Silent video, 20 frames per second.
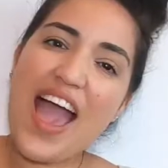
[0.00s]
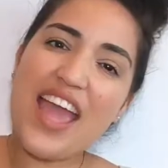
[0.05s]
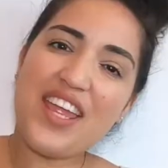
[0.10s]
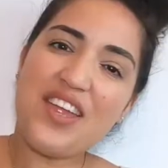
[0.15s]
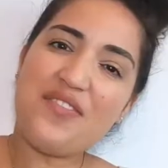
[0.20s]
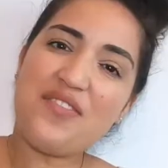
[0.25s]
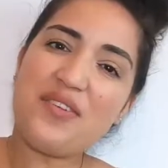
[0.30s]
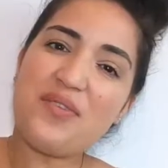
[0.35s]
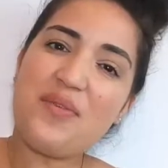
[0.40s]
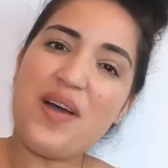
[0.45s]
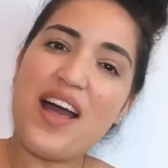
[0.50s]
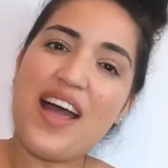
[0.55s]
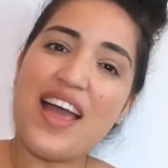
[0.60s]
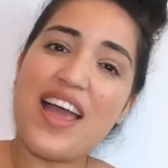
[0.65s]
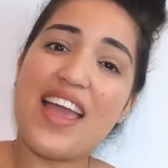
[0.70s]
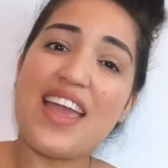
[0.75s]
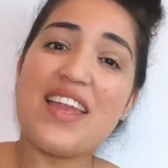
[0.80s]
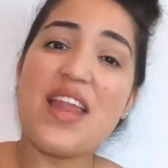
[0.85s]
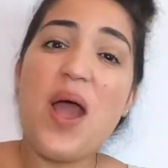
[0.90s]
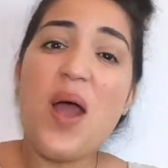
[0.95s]
Hi
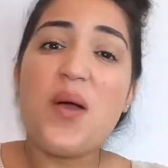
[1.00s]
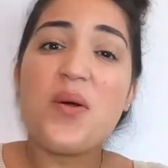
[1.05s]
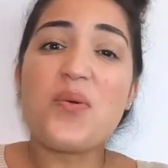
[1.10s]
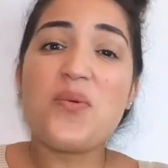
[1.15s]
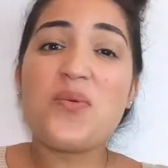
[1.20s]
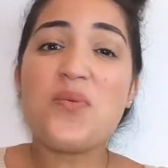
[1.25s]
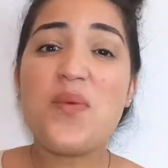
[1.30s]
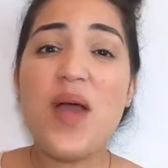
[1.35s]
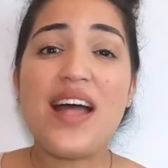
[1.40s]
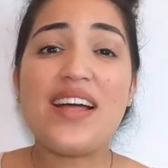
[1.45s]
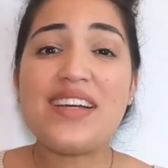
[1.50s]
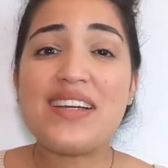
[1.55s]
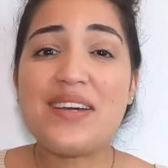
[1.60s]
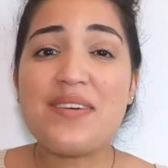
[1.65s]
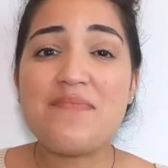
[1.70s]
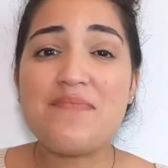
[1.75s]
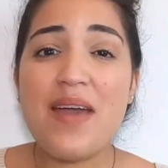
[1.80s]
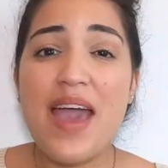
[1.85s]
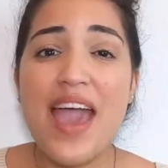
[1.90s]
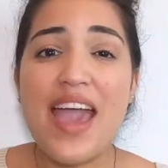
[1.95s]
everyone!
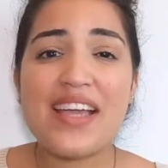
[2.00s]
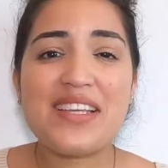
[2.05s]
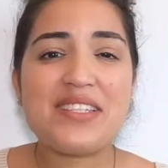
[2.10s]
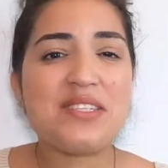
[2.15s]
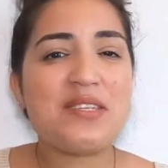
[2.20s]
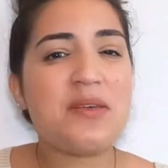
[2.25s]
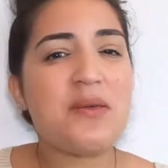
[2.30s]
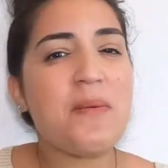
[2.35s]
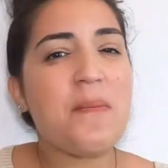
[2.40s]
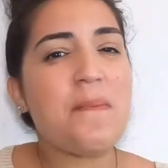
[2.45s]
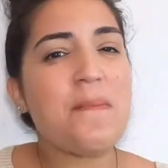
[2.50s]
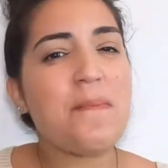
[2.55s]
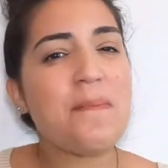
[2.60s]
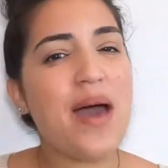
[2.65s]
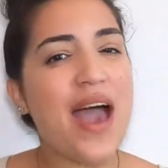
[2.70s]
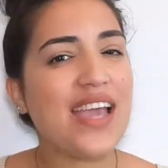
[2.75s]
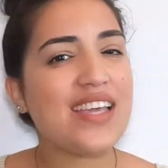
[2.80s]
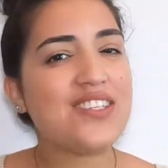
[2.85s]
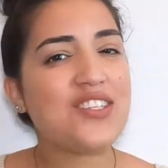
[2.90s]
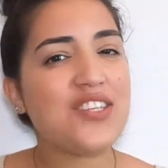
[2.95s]
Welcome back to
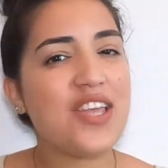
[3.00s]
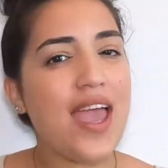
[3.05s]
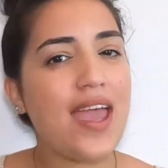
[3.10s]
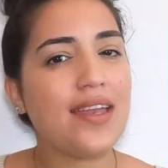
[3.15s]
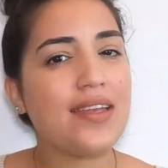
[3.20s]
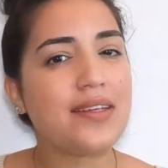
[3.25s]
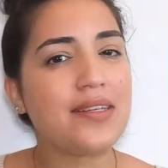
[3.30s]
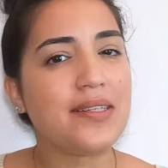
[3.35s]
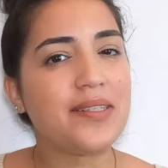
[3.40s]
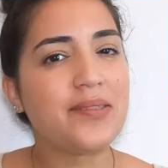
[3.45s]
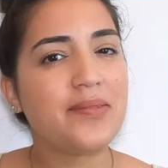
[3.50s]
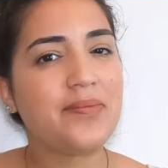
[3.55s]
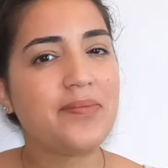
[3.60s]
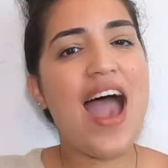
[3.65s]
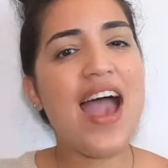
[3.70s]
my channel.